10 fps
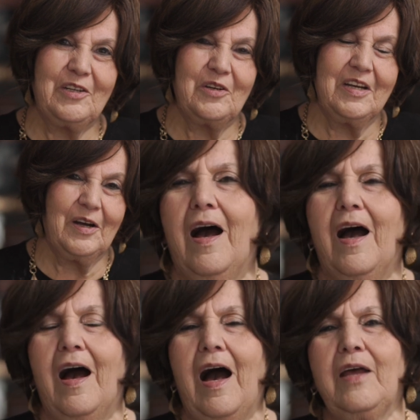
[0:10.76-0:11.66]
you're here.
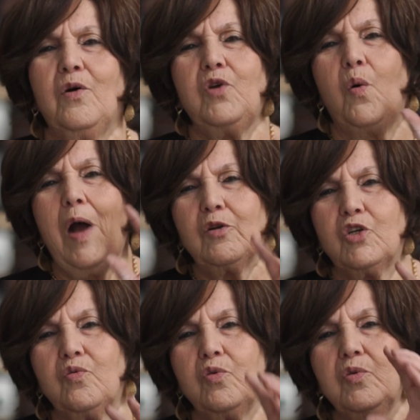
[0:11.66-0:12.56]
I don't know how
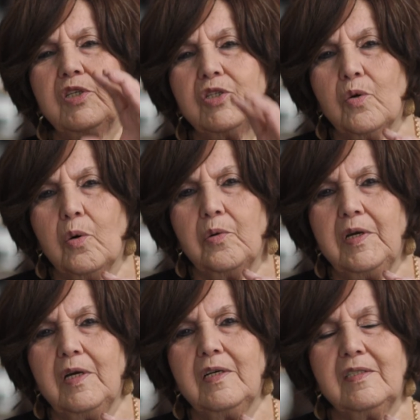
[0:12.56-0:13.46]
true the story
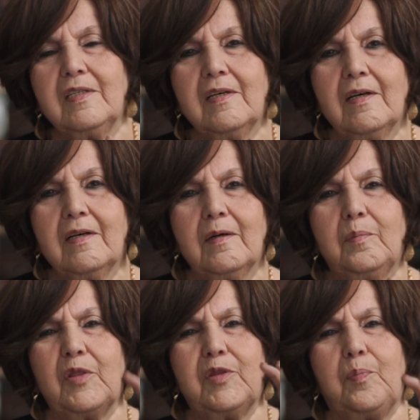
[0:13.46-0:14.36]
is,
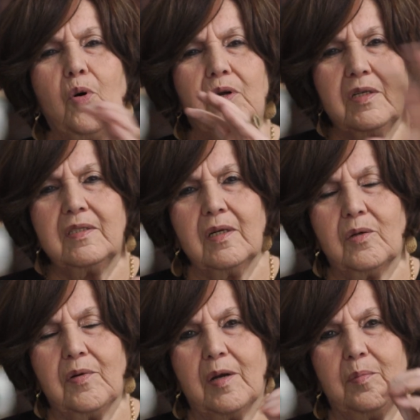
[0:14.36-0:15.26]
but the point is
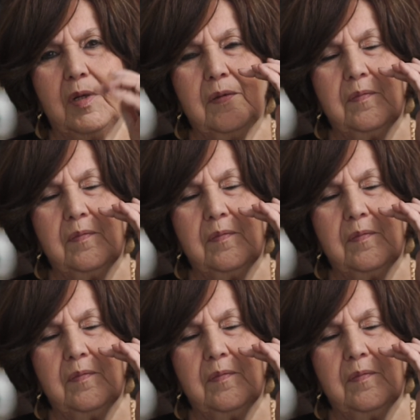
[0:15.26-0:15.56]
incredible.